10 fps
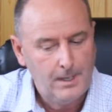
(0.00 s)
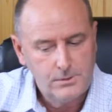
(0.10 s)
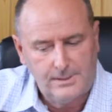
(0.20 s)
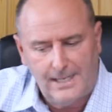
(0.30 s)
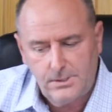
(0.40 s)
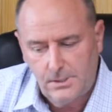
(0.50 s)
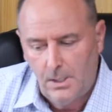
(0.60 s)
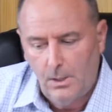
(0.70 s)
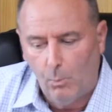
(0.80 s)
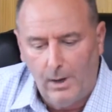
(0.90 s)
So that's
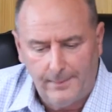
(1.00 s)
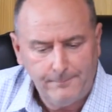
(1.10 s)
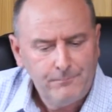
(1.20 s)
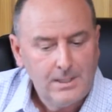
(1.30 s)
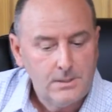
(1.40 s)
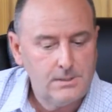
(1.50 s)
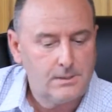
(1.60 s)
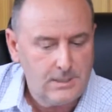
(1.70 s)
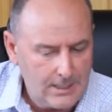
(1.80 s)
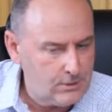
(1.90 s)
one.
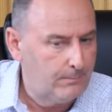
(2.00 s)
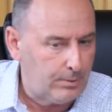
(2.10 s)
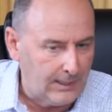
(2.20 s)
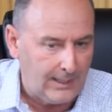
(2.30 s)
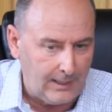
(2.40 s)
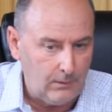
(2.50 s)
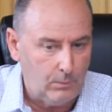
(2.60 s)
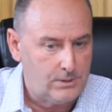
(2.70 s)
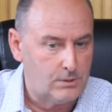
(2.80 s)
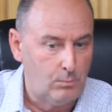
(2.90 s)
Succession planning,
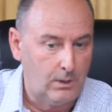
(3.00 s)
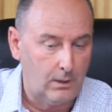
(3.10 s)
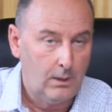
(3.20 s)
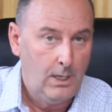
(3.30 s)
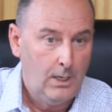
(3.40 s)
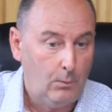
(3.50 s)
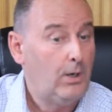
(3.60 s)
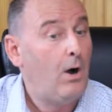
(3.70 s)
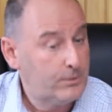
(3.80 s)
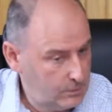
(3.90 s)
which is where we
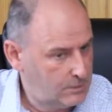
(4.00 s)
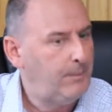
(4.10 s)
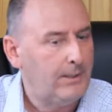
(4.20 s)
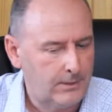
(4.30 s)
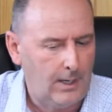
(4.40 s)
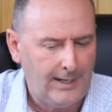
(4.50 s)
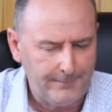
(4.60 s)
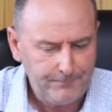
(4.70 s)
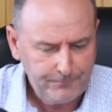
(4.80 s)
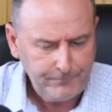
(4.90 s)
also spend
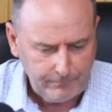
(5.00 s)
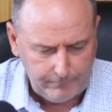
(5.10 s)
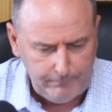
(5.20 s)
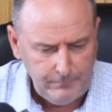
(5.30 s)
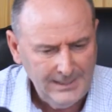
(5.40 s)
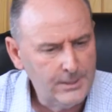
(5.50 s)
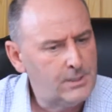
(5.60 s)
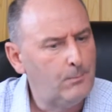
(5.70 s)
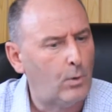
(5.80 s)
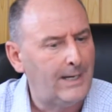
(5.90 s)
time, is
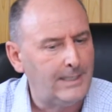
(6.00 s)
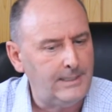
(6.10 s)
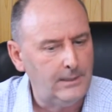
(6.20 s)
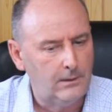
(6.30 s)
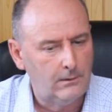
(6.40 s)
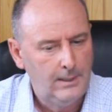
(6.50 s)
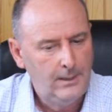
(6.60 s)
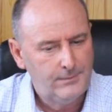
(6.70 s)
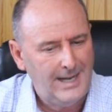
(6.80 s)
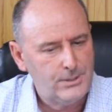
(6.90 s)
the more ideal.
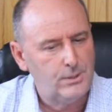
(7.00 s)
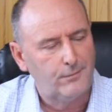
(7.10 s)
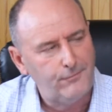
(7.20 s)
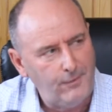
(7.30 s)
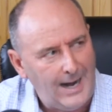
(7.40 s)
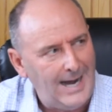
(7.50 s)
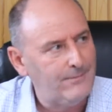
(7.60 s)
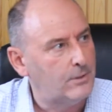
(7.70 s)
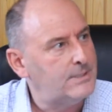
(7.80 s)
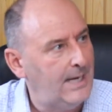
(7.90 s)
That's your
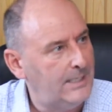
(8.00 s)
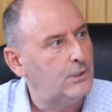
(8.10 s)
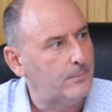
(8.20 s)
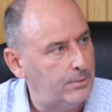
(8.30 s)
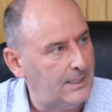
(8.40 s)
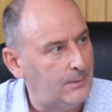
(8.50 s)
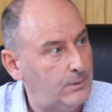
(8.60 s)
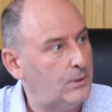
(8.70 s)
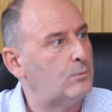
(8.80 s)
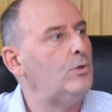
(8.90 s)
5 or 10-year plan where
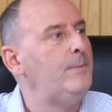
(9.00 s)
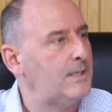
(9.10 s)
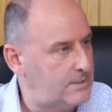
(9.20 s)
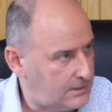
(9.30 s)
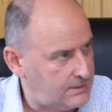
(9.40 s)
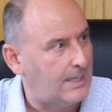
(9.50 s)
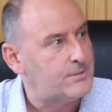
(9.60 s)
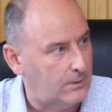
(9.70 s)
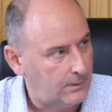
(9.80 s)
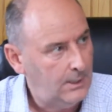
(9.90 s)
you're grooming a successor.